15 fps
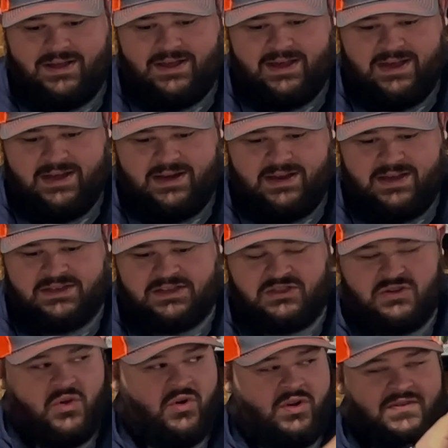It is a
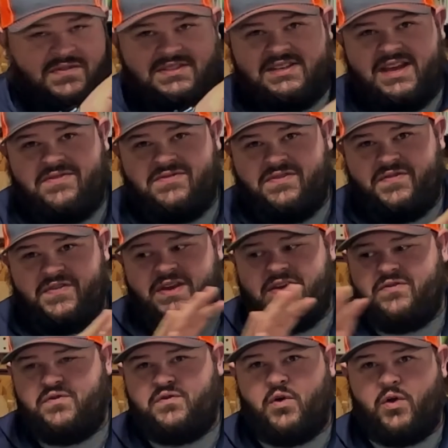total of 7 feet
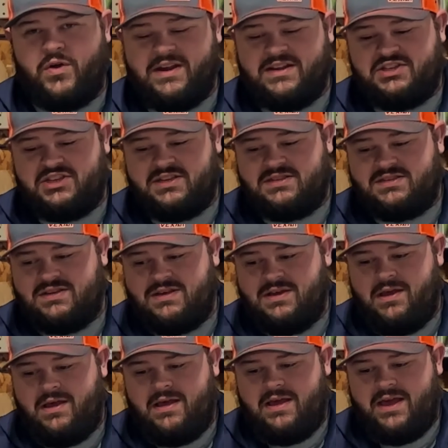4 inches.
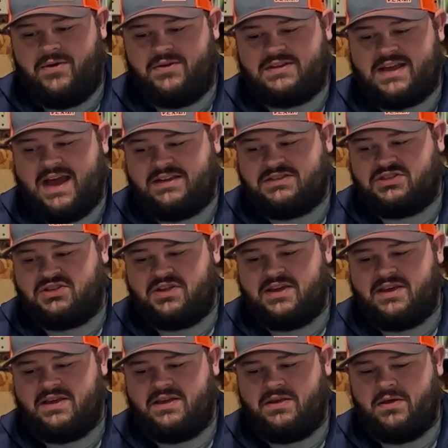It was
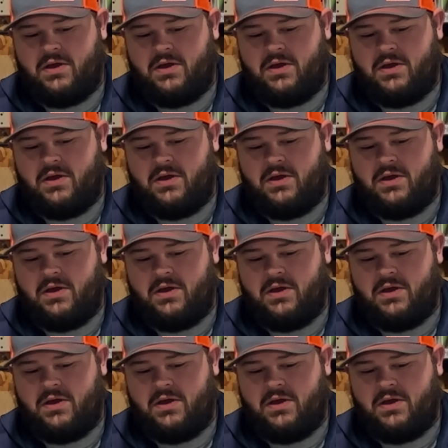actually